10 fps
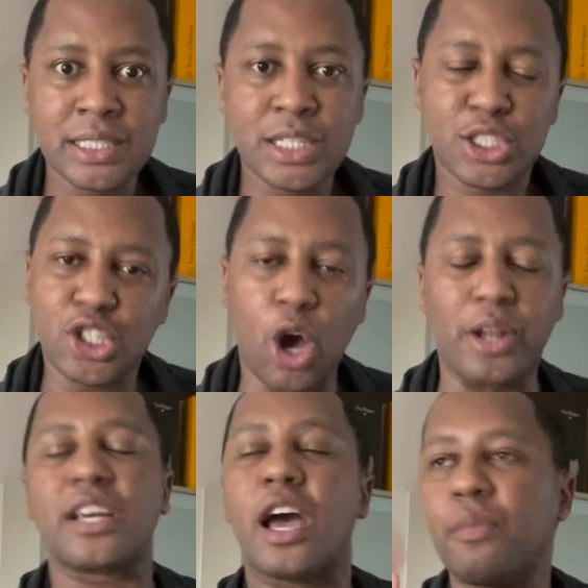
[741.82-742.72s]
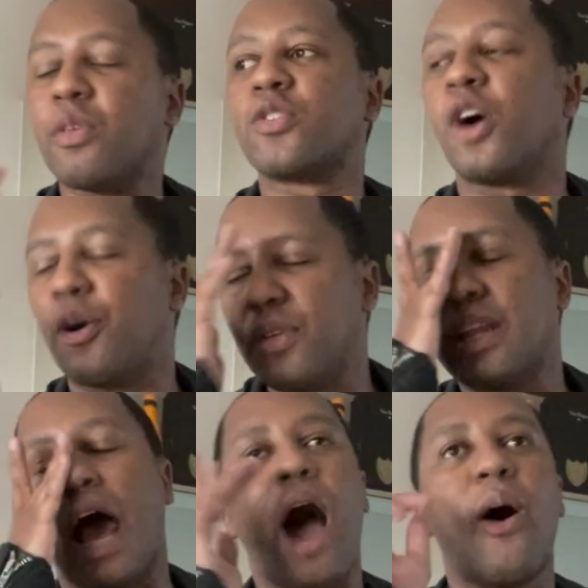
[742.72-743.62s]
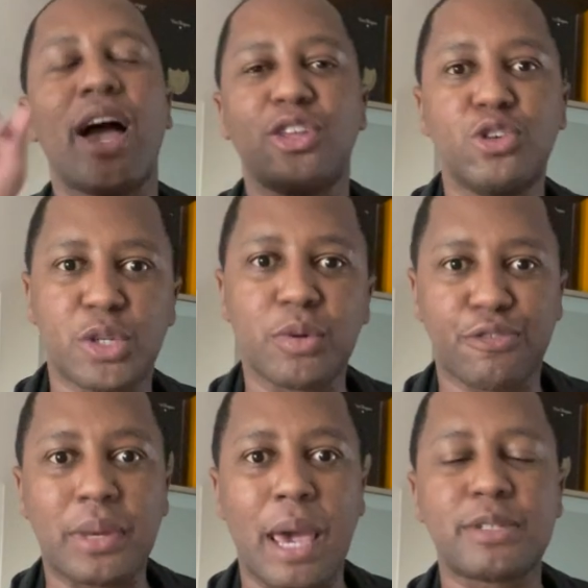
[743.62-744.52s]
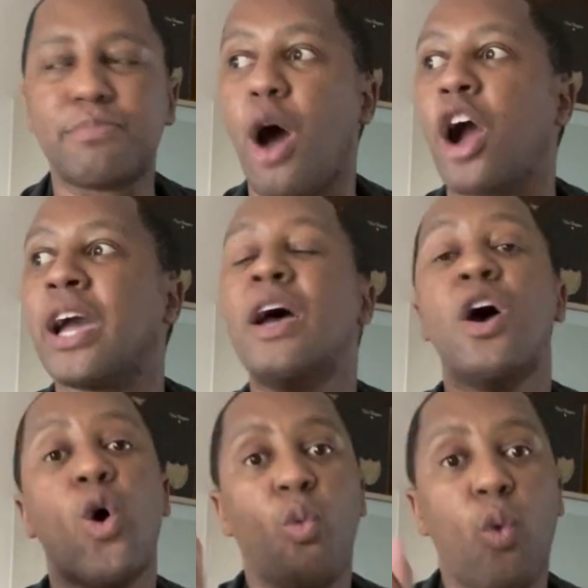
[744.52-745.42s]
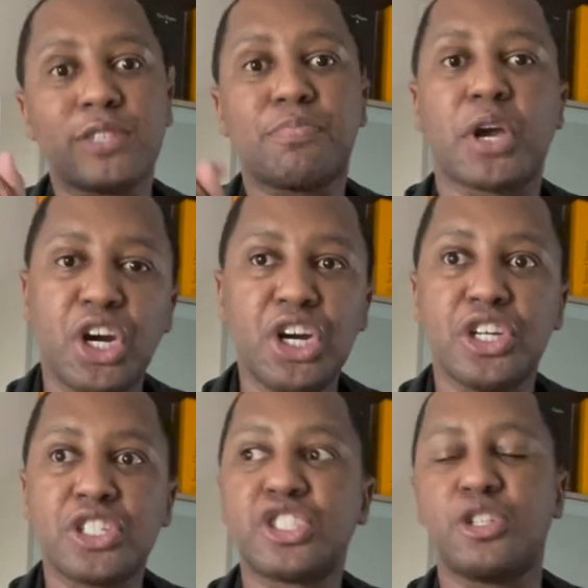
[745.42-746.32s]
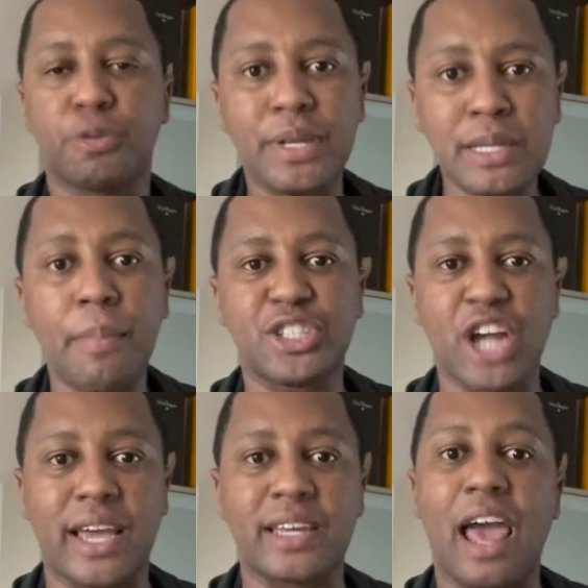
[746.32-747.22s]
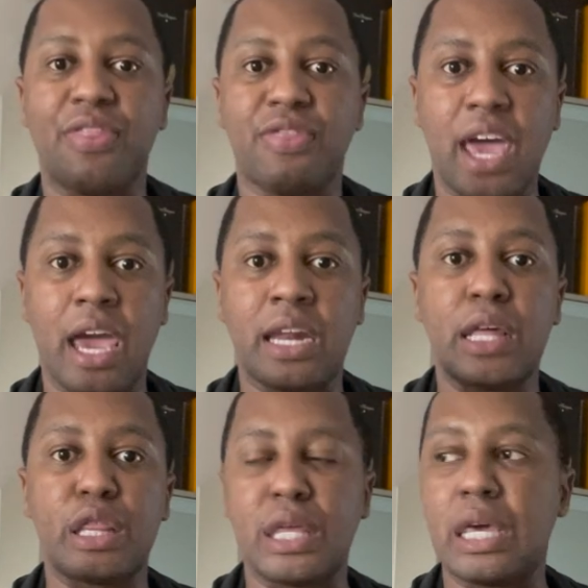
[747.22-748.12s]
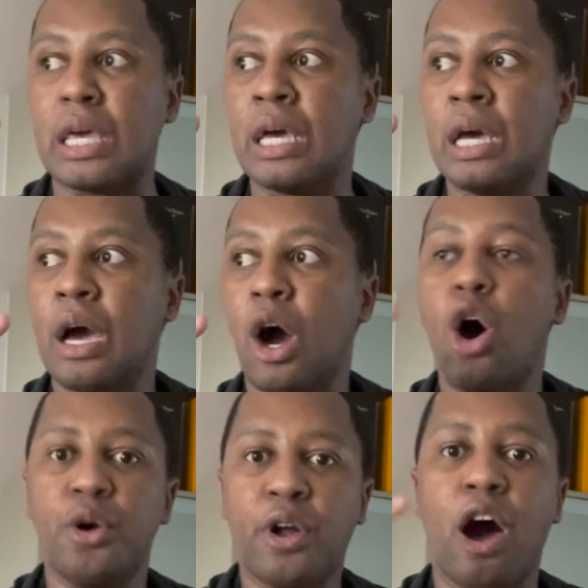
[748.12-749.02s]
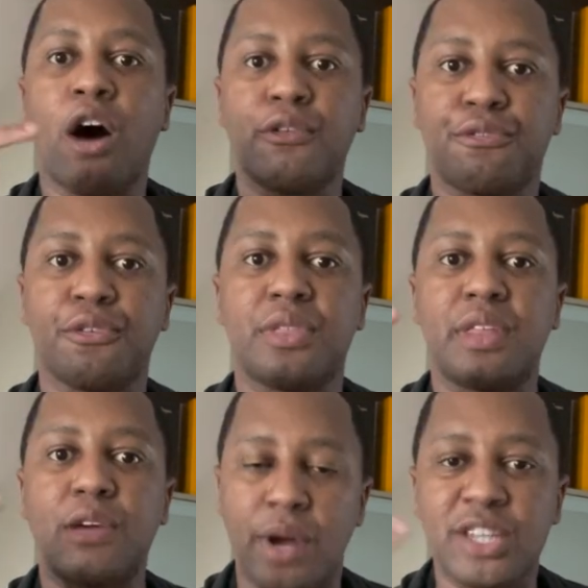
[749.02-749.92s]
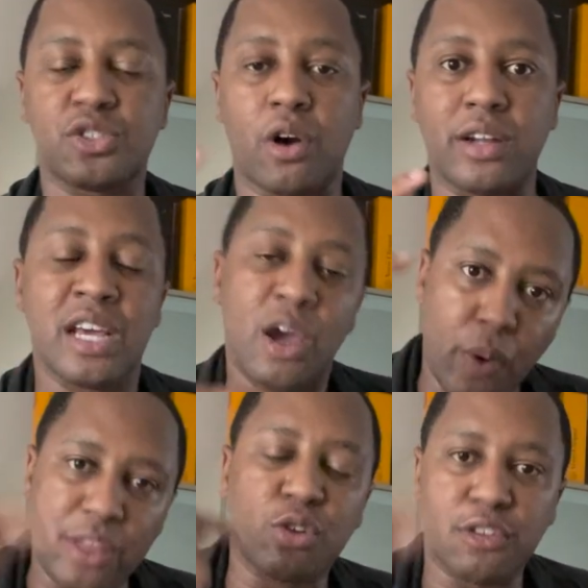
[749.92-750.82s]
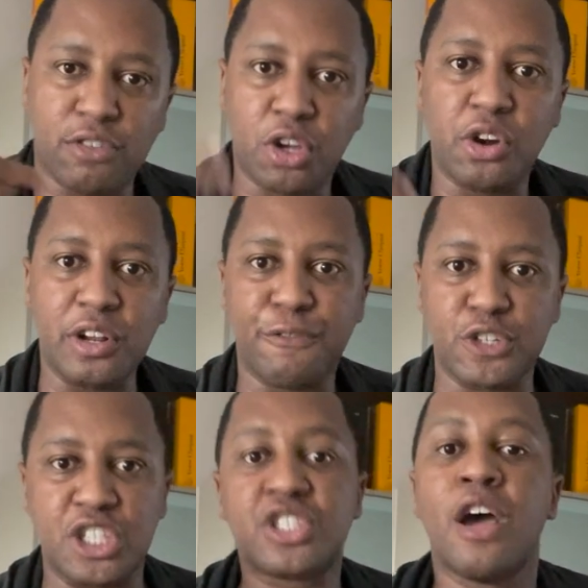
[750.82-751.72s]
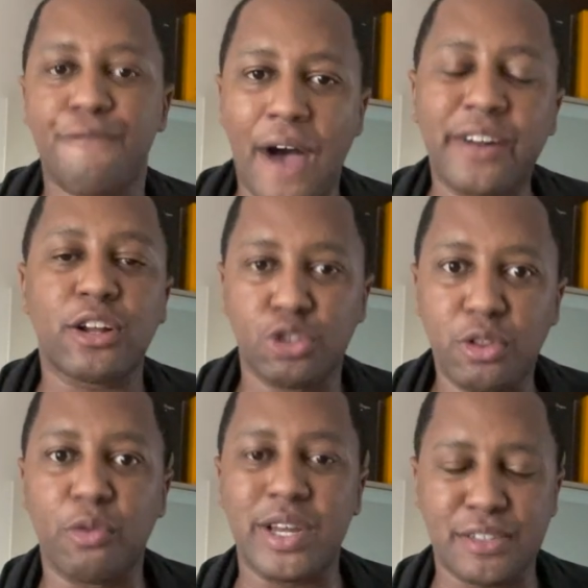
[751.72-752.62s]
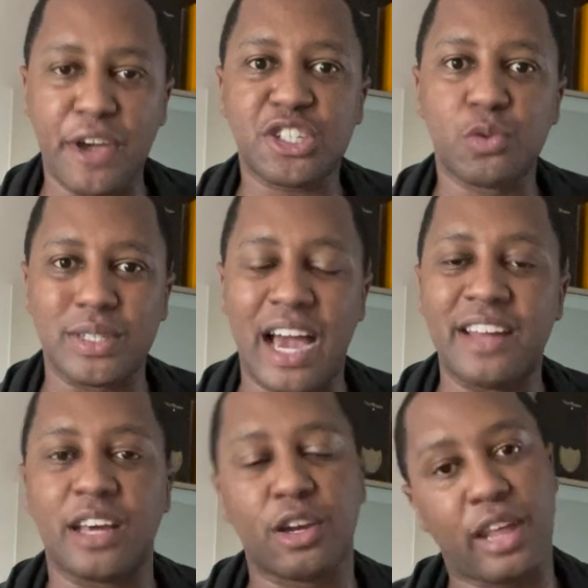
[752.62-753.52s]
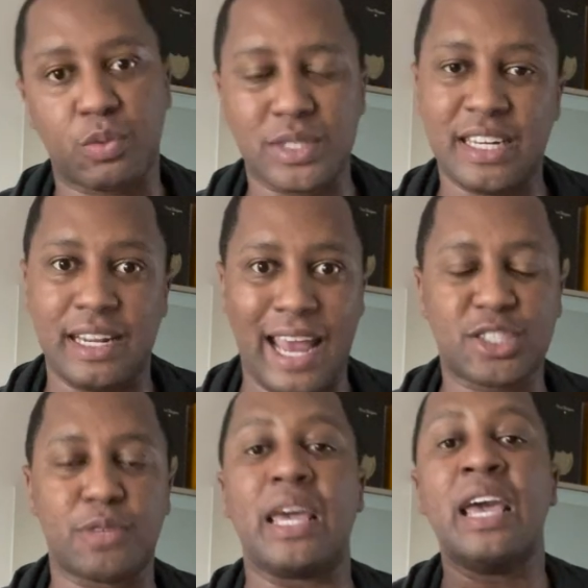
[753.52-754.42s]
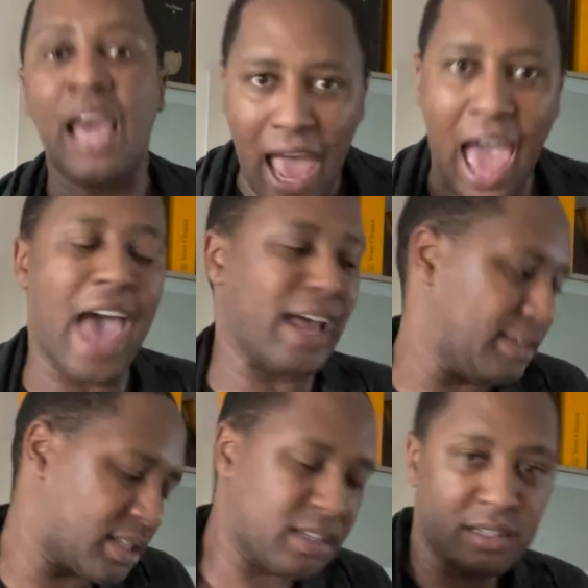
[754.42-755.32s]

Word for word: stole it. So how I knew she was from Kempton Park was because she picked up my jacket and then the owner of the restaurant went through the security footage, found out who the reservation was under that was sitting next to me, and